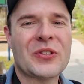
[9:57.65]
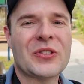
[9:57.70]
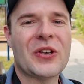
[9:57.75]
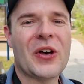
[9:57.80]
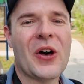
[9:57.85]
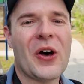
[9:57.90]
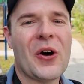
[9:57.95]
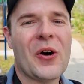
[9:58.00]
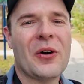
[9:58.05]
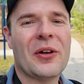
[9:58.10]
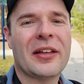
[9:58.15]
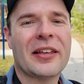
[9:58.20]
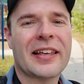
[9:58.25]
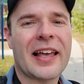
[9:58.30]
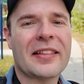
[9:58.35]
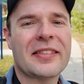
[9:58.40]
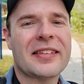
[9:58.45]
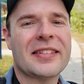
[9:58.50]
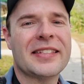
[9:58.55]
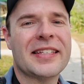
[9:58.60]
so
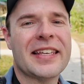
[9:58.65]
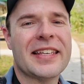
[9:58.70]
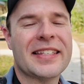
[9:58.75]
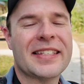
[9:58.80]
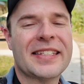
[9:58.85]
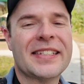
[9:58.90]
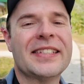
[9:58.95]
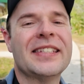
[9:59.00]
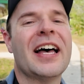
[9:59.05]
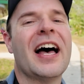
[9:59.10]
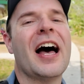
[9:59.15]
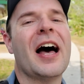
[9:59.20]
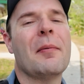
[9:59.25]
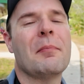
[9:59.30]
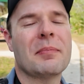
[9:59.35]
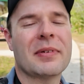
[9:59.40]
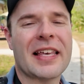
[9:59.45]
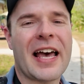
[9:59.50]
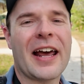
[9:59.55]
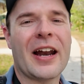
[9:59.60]
got to see
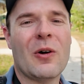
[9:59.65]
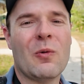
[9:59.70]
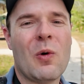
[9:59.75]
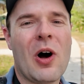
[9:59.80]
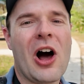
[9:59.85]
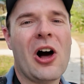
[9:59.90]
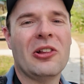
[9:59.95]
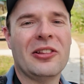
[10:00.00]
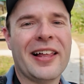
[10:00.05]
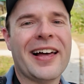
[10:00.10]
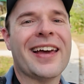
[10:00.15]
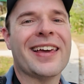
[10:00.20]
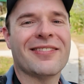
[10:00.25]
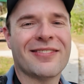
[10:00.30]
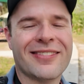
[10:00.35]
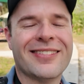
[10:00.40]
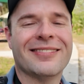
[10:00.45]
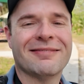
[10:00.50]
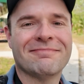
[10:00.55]
some kind of wildlife.